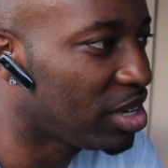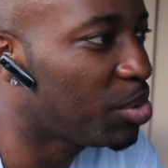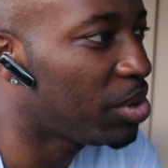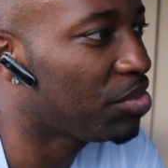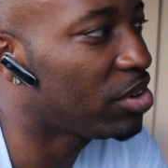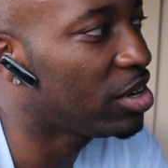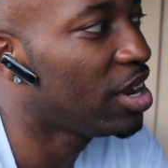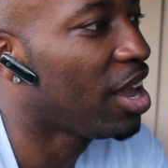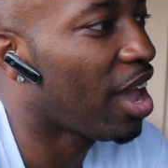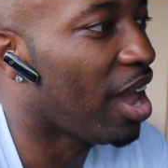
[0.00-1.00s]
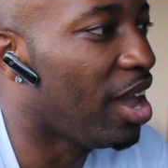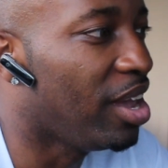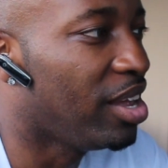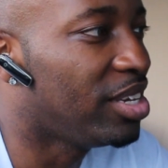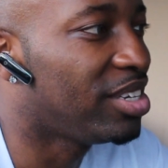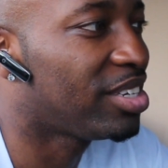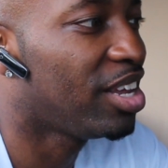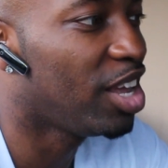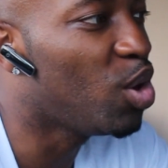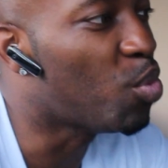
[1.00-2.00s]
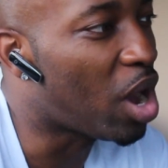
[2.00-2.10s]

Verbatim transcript: thing or whatever, yeah. and he'll